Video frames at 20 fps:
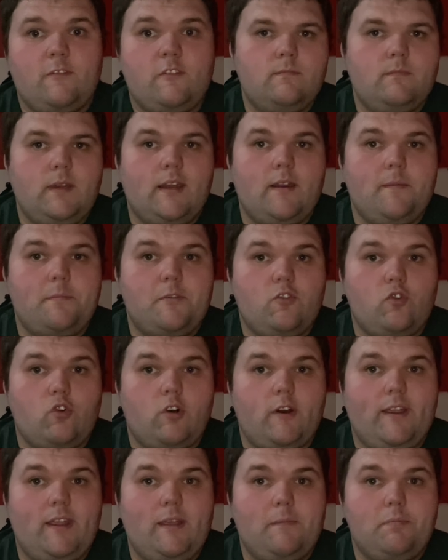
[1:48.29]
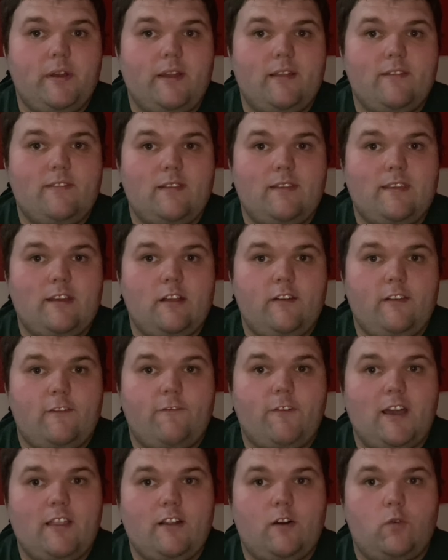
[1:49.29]
made up story he plans to tell his
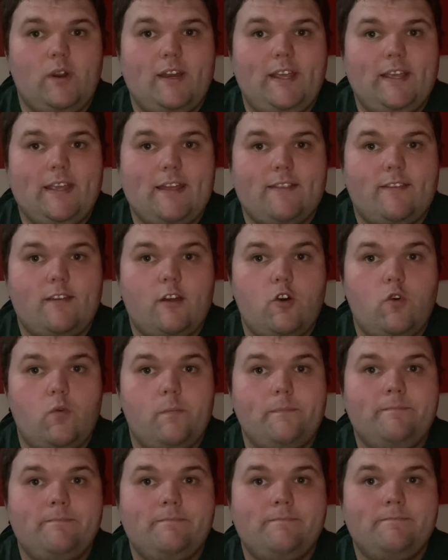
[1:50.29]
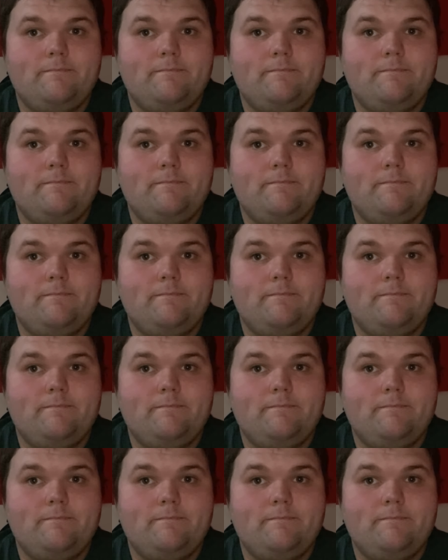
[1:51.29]
father when he gets home.